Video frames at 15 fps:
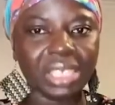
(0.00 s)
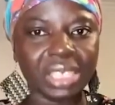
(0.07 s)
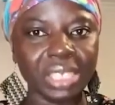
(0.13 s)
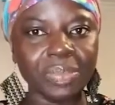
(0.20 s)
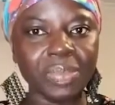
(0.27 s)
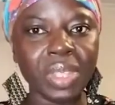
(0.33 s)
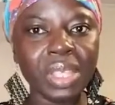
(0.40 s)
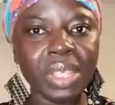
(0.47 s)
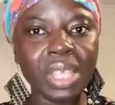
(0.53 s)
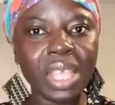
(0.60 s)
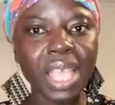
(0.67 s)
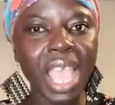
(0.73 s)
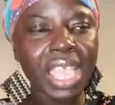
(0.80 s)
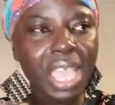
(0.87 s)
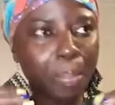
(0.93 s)

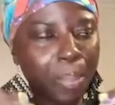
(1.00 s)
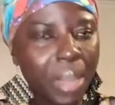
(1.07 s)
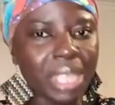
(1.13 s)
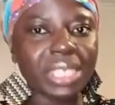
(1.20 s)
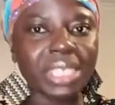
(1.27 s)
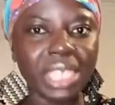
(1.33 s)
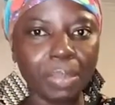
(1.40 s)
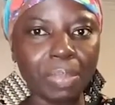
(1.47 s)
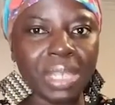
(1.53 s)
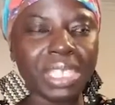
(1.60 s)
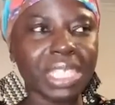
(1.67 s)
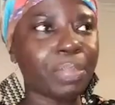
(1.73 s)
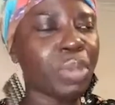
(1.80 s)
a party the band,